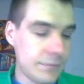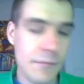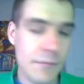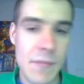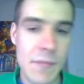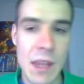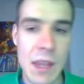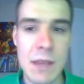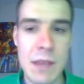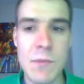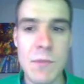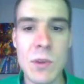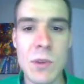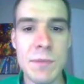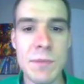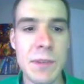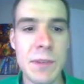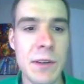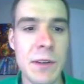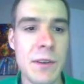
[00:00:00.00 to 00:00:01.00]
Moles
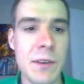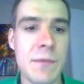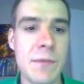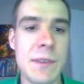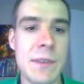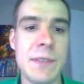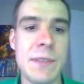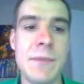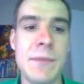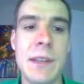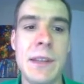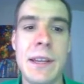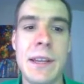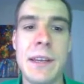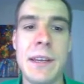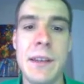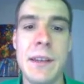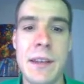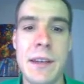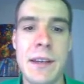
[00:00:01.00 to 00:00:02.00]
per liter are the ones that we
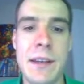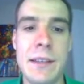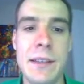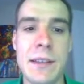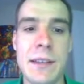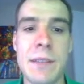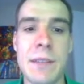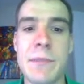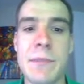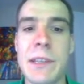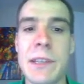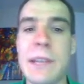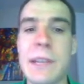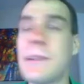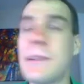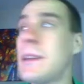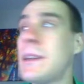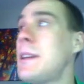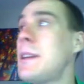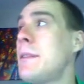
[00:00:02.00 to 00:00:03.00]
like. It's called
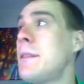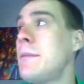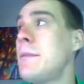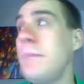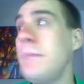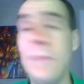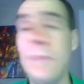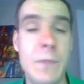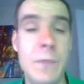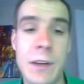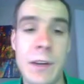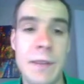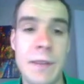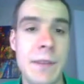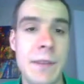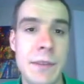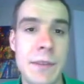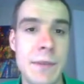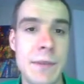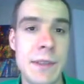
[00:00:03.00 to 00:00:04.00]
molarity, for
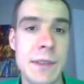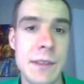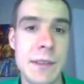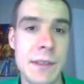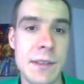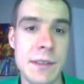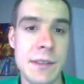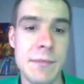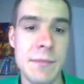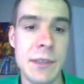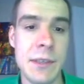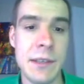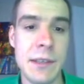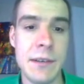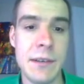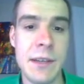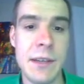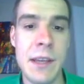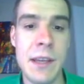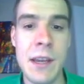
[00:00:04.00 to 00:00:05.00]
obvious reasons. It's
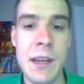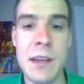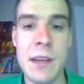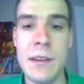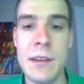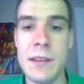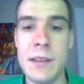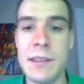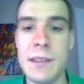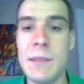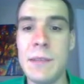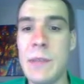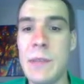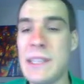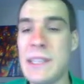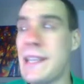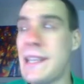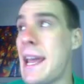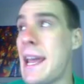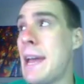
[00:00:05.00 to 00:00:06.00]
molarity. The symbol
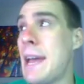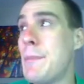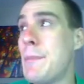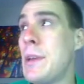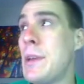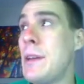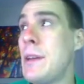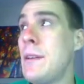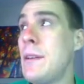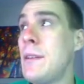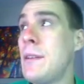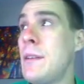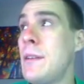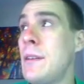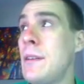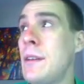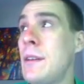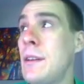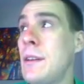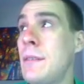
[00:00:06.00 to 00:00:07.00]
is M,
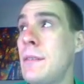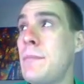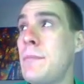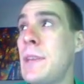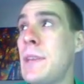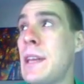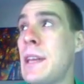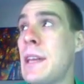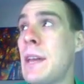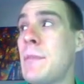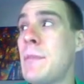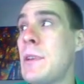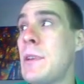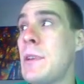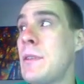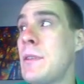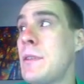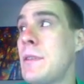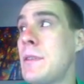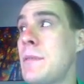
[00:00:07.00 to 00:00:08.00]
big M,
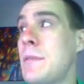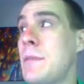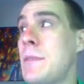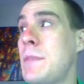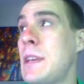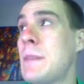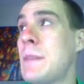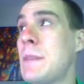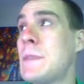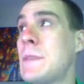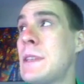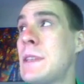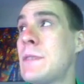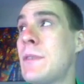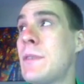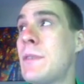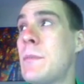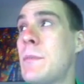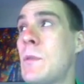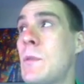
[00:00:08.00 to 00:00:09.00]
and big M stands
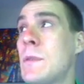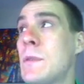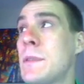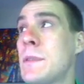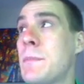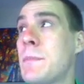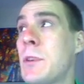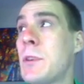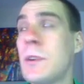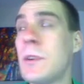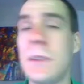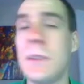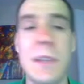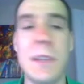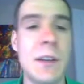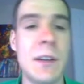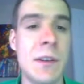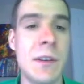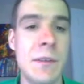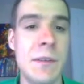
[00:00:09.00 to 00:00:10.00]
for moles per
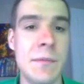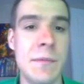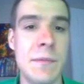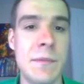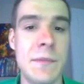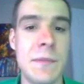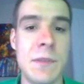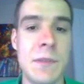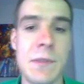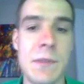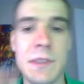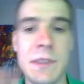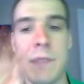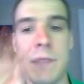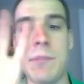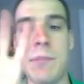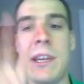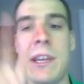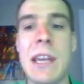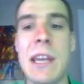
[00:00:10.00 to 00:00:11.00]
liter. So when you see
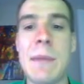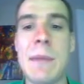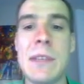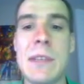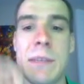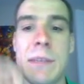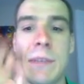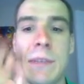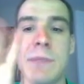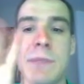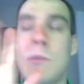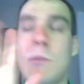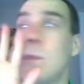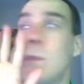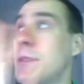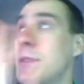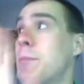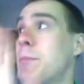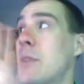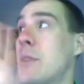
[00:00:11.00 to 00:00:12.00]
big M, it's always
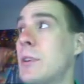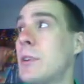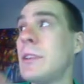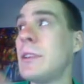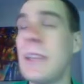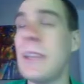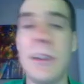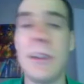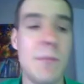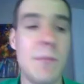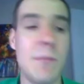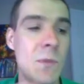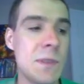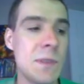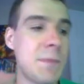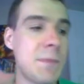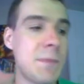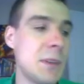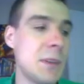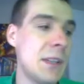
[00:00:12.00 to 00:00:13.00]
moles per liter
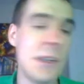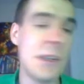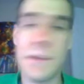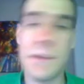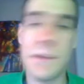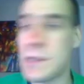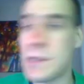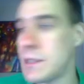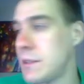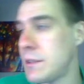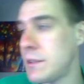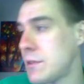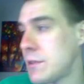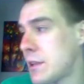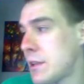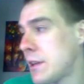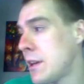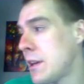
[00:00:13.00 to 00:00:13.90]
of the solution.